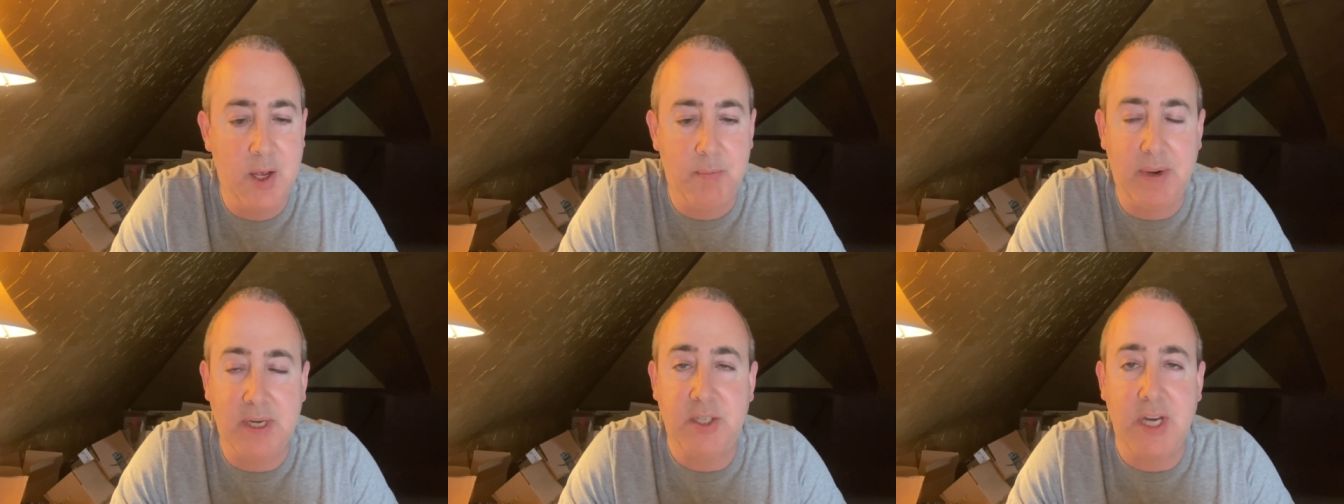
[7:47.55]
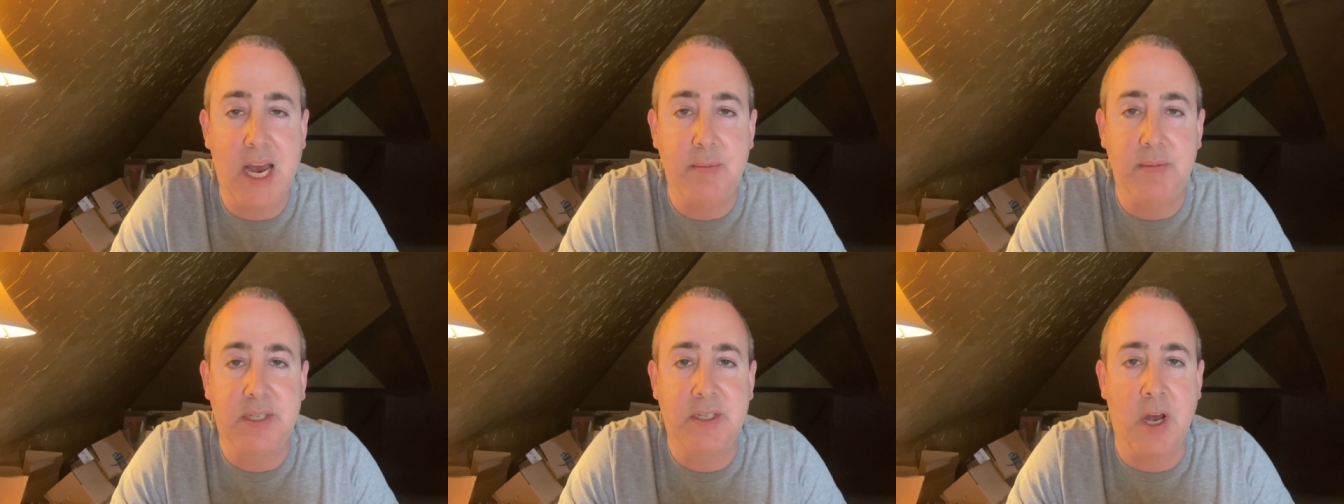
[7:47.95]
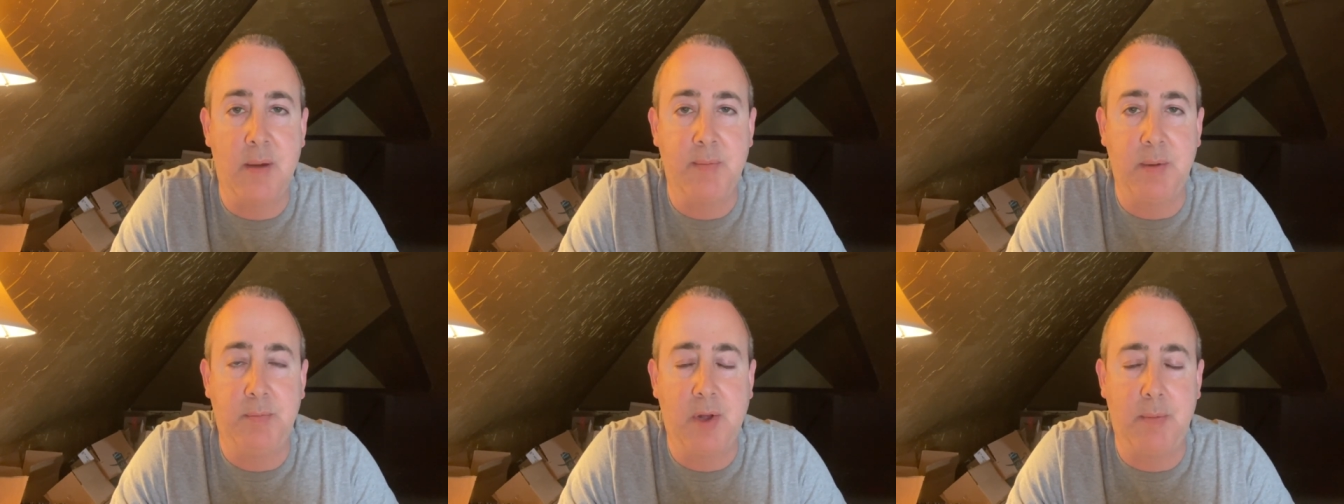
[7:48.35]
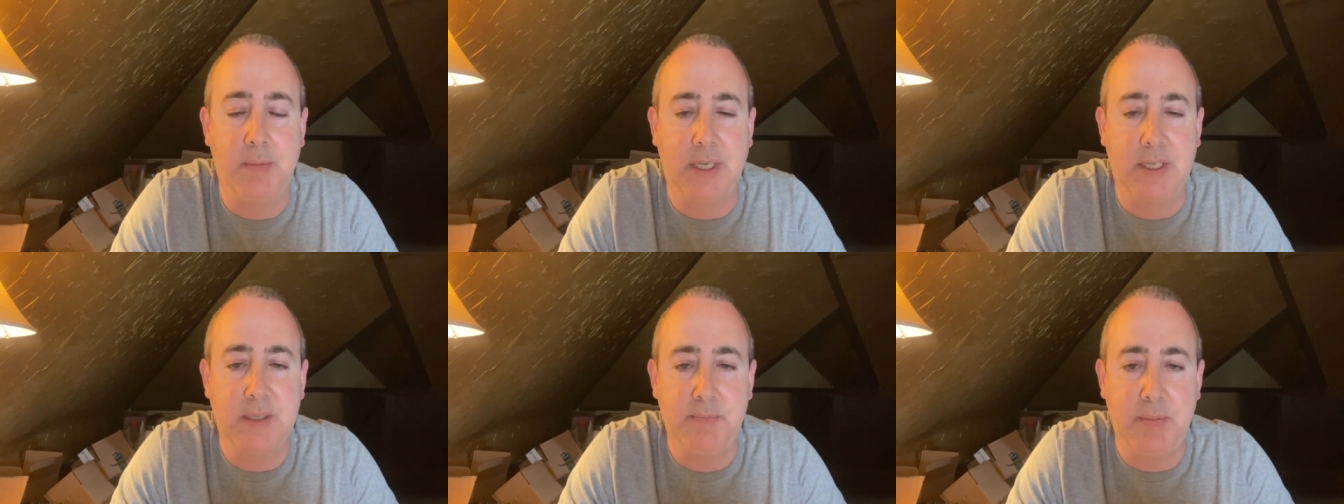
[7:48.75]
My job has taught me
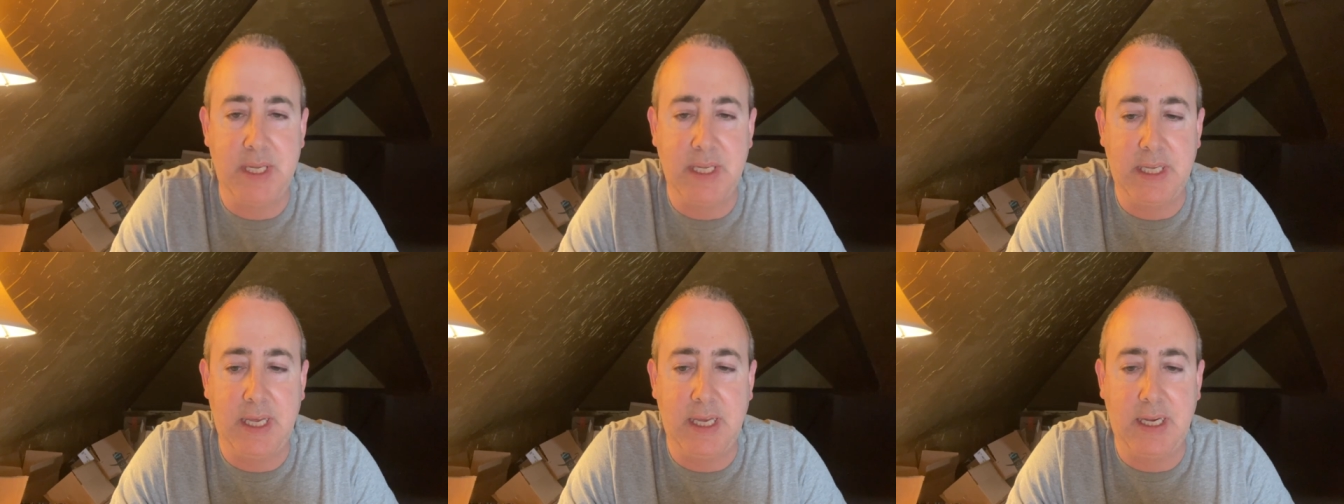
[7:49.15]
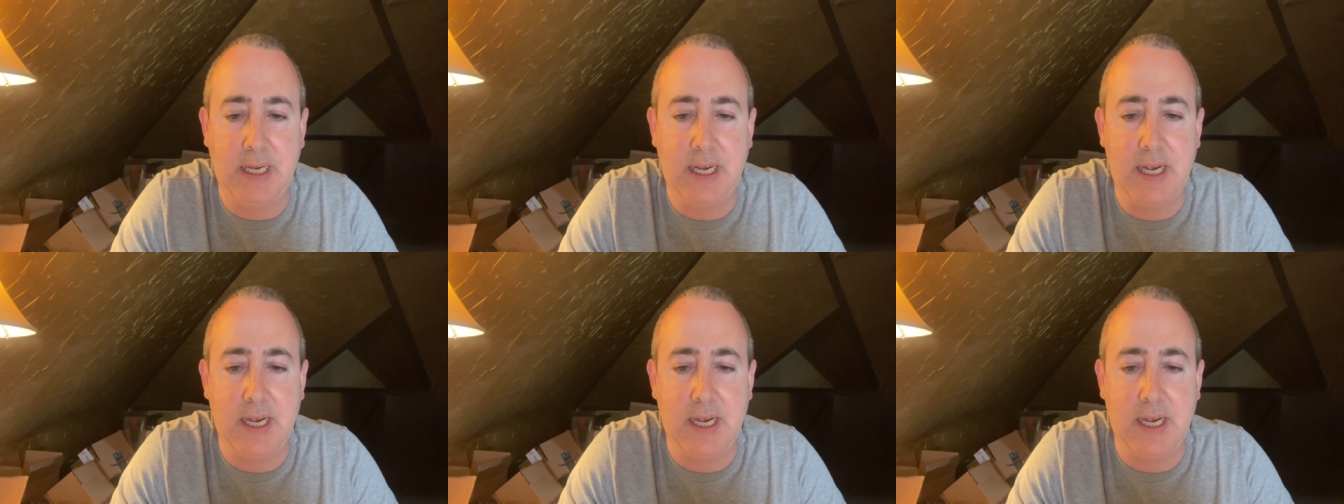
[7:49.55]
public speaking.